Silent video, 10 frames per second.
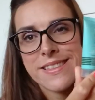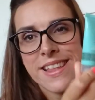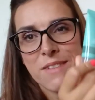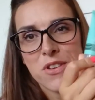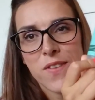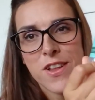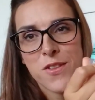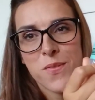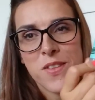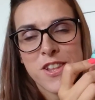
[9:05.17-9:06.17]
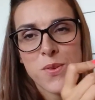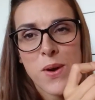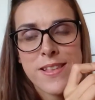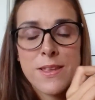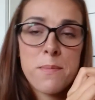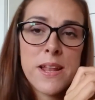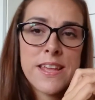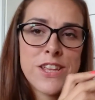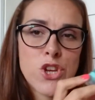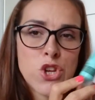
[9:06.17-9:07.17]
I'll have to find something that's quite similar,
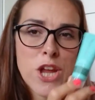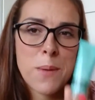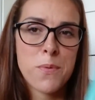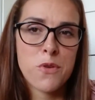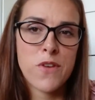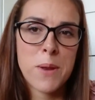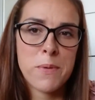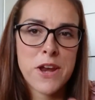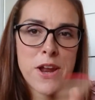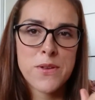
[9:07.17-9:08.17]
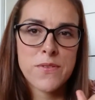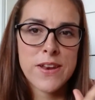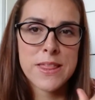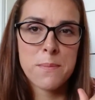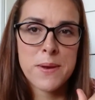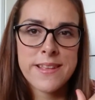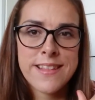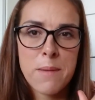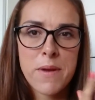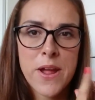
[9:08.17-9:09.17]
that's cheaper. If anybody knows of anything, please
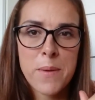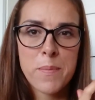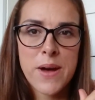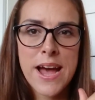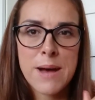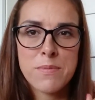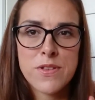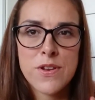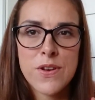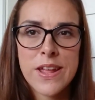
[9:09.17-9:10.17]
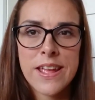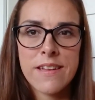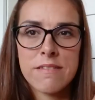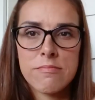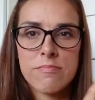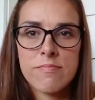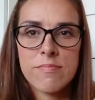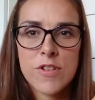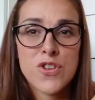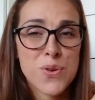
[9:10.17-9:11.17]
let me know, but absolutely
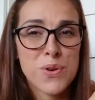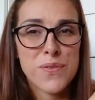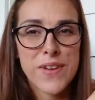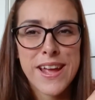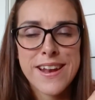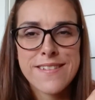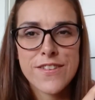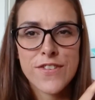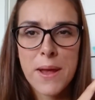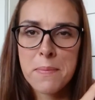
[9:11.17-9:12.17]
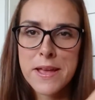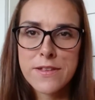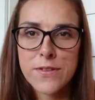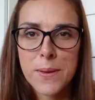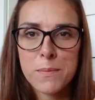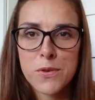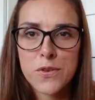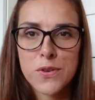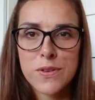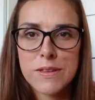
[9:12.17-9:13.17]
do love it. And it's a shame that it is so much,
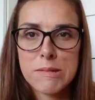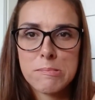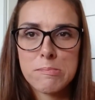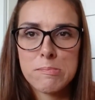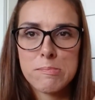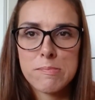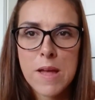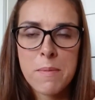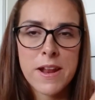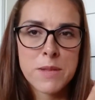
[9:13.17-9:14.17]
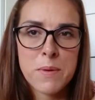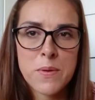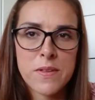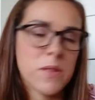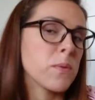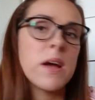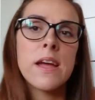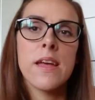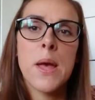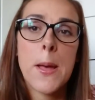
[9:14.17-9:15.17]
because I mean I suppose that's why
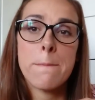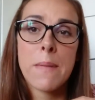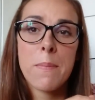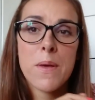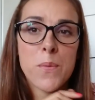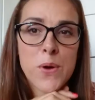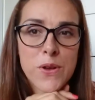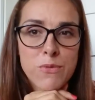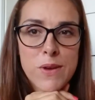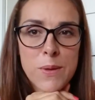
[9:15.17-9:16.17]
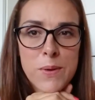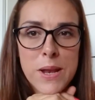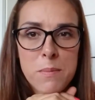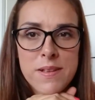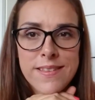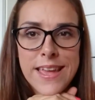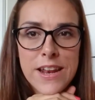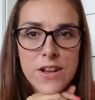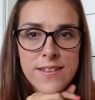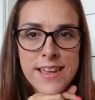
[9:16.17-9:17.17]
maybe it works really well on my skin,
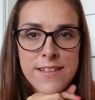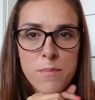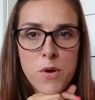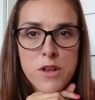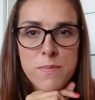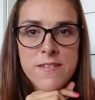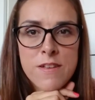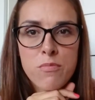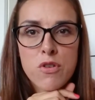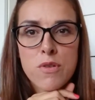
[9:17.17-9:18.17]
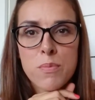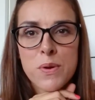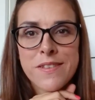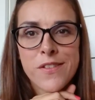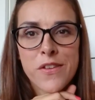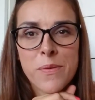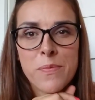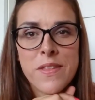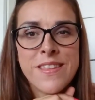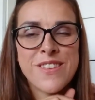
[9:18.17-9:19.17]
because it is a more expensive product, but it's not
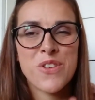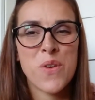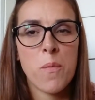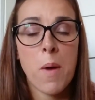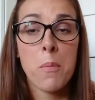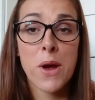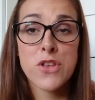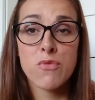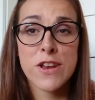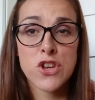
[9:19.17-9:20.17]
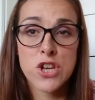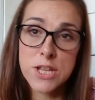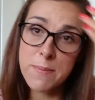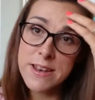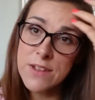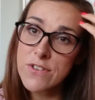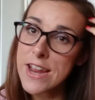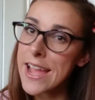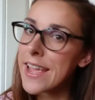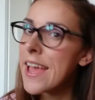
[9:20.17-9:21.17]
something that's sort of in my price range to spend every
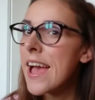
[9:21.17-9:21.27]
day.